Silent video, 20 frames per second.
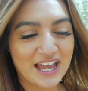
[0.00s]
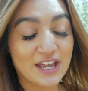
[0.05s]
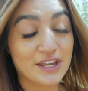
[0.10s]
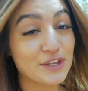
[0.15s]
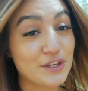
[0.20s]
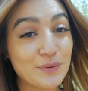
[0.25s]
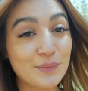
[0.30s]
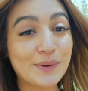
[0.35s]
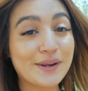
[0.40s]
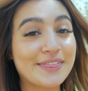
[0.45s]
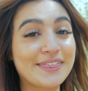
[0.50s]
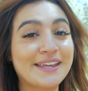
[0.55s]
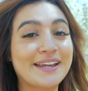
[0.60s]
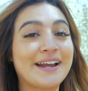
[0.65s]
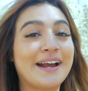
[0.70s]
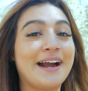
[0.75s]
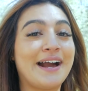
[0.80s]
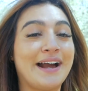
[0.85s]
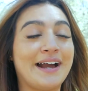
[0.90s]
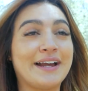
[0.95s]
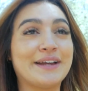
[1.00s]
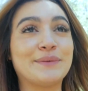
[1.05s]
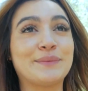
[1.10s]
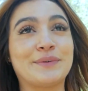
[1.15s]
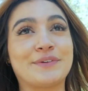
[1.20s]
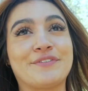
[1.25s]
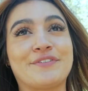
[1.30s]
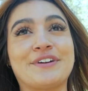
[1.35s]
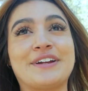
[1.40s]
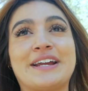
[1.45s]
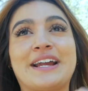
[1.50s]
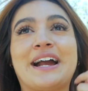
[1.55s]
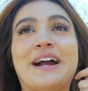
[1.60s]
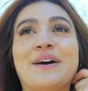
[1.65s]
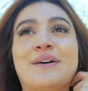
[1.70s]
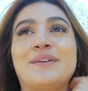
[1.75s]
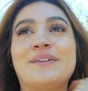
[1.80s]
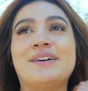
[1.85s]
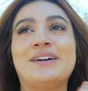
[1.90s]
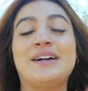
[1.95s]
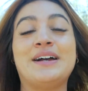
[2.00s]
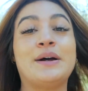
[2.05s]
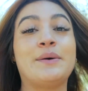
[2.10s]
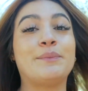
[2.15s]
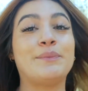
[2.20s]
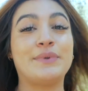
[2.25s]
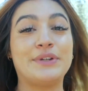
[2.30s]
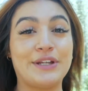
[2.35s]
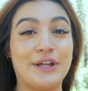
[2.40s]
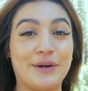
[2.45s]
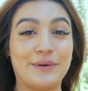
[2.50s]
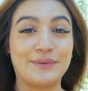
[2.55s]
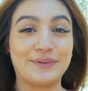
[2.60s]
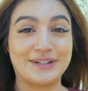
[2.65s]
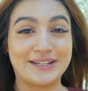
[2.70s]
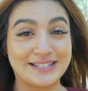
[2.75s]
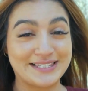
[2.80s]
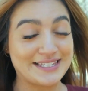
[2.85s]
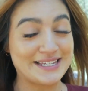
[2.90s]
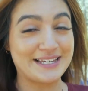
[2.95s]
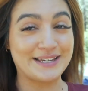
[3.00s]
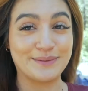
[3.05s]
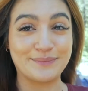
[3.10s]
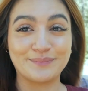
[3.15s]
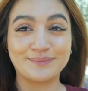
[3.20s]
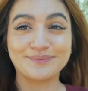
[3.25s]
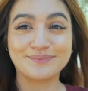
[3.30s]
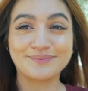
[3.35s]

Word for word: You would think I would freak out but no, it's him.